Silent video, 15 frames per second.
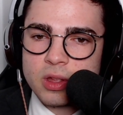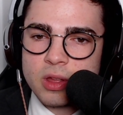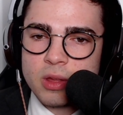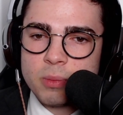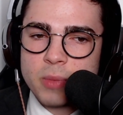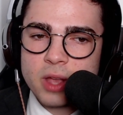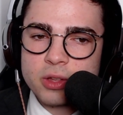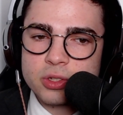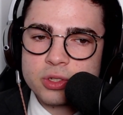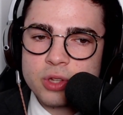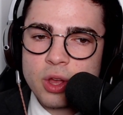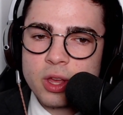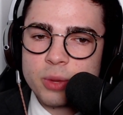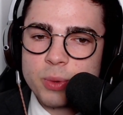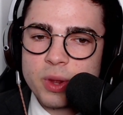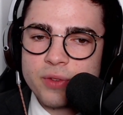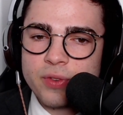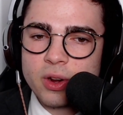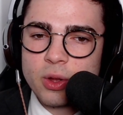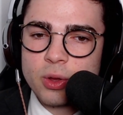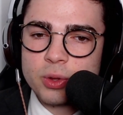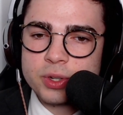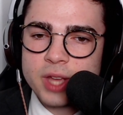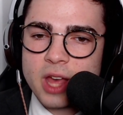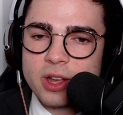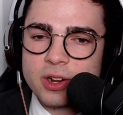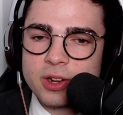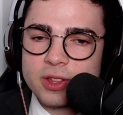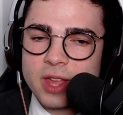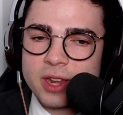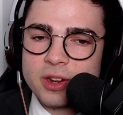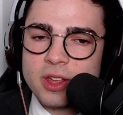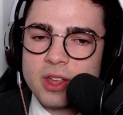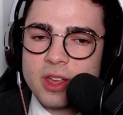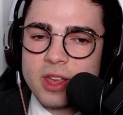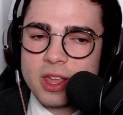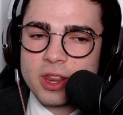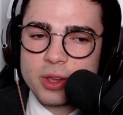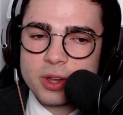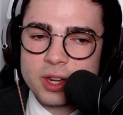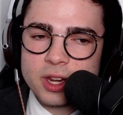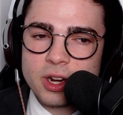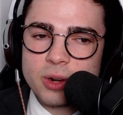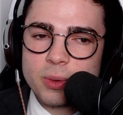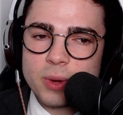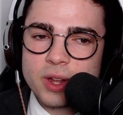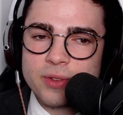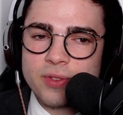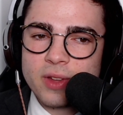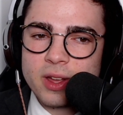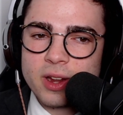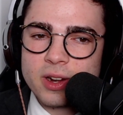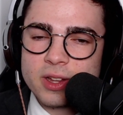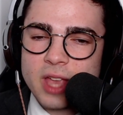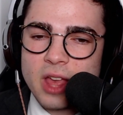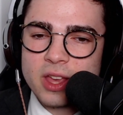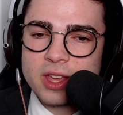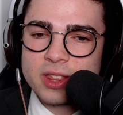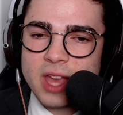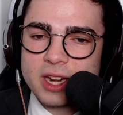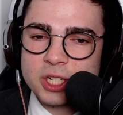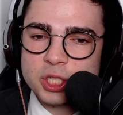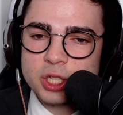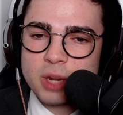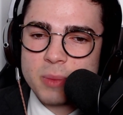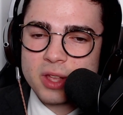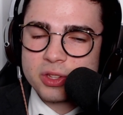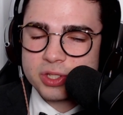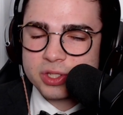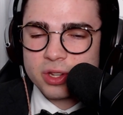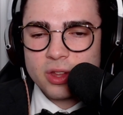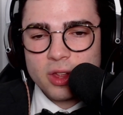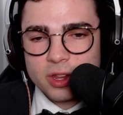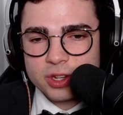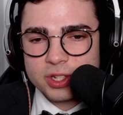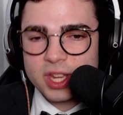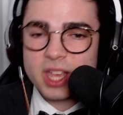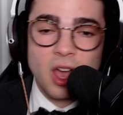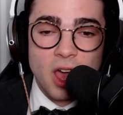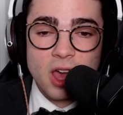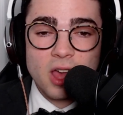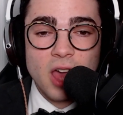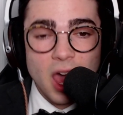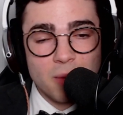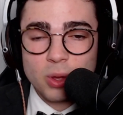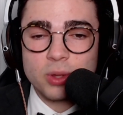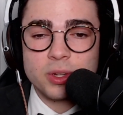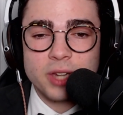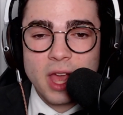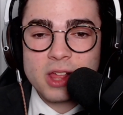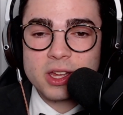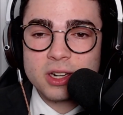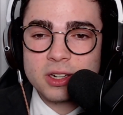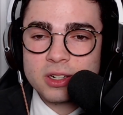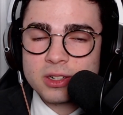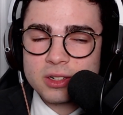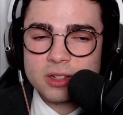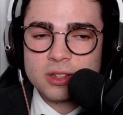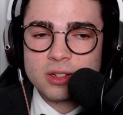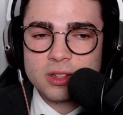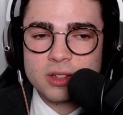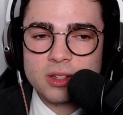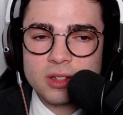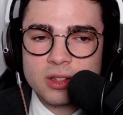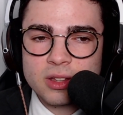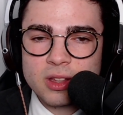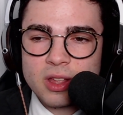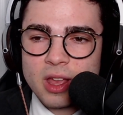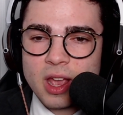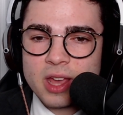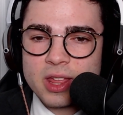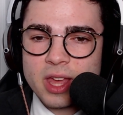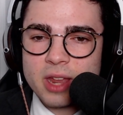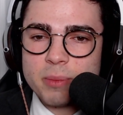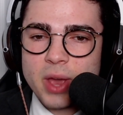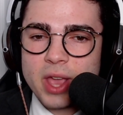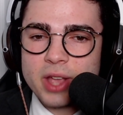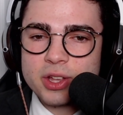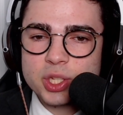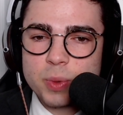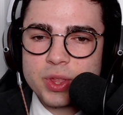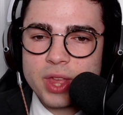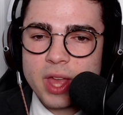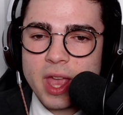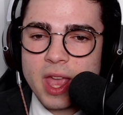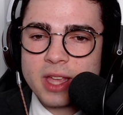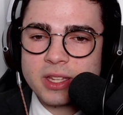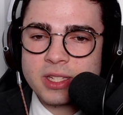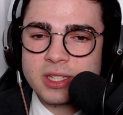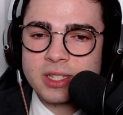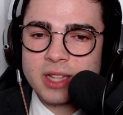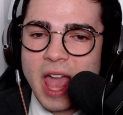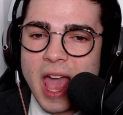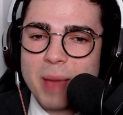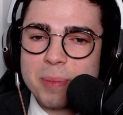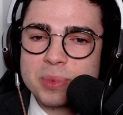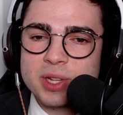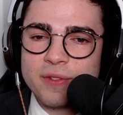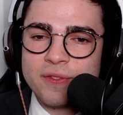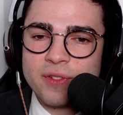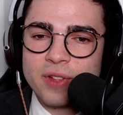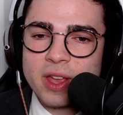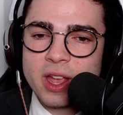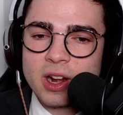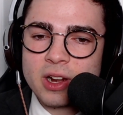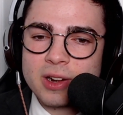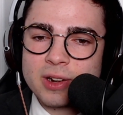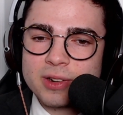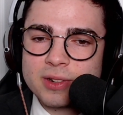Michaels calling Ric Flair Old Yeller, and then you could hear Ric Flair yelling that at Shawn Michaels. You're saying, huh? I'm Old Yeller? And then Michaels with a slap to Flair.